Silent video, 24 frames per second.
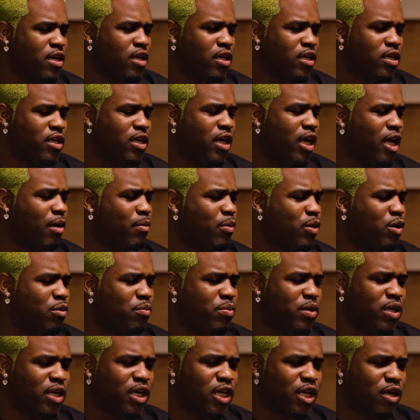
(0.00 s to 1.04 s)
You're able to
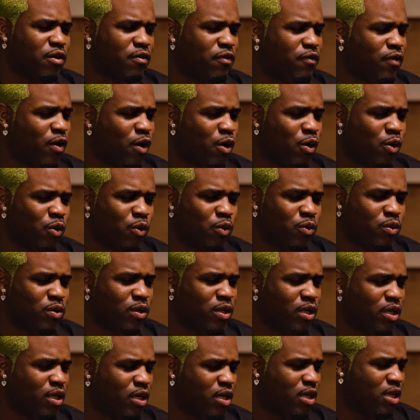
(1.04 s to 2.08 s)
be in your phone
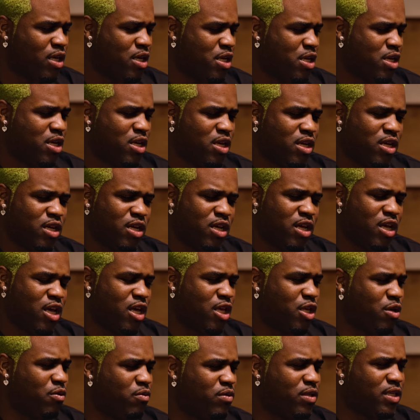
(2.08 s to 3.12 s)
and
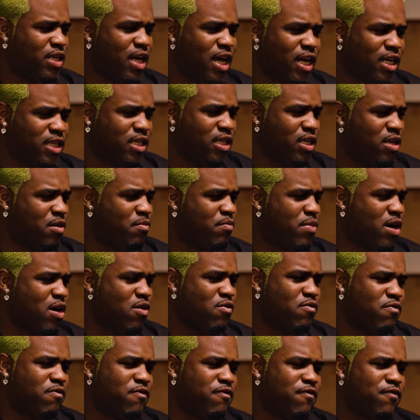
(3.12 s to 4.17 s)
you texting
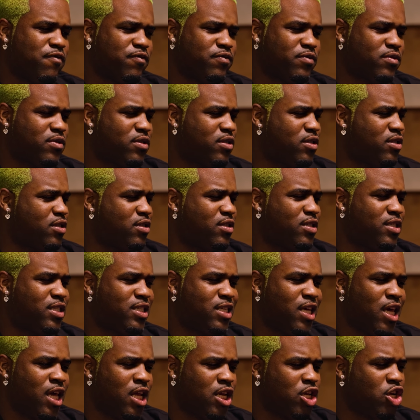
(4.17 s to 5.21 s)
about
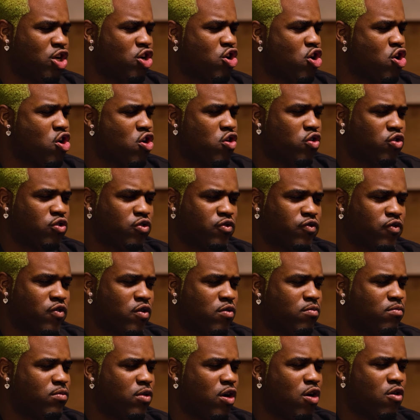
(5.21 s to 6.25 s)
10 girls
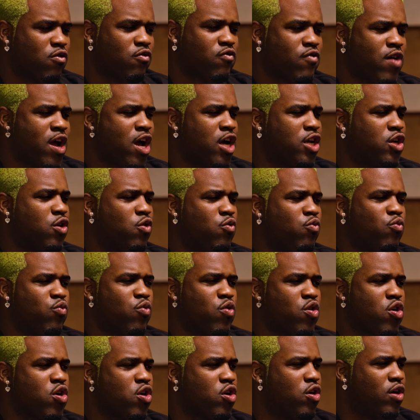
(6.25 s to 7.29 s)
from around the
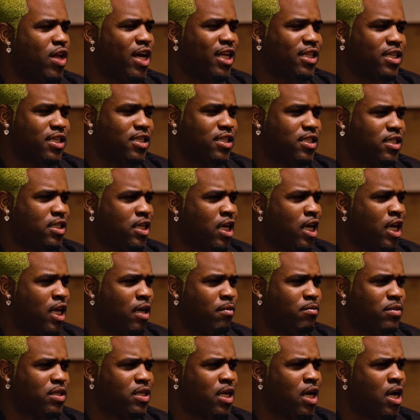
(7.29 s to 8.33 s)
world at the
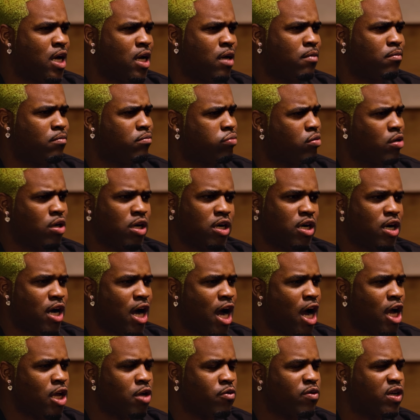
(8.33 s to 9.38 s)
same time. Bruh,
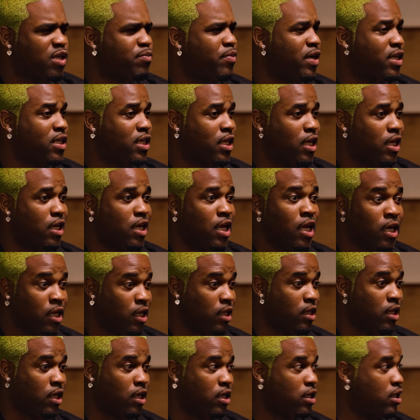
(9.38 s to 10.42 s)
how you expect to get anything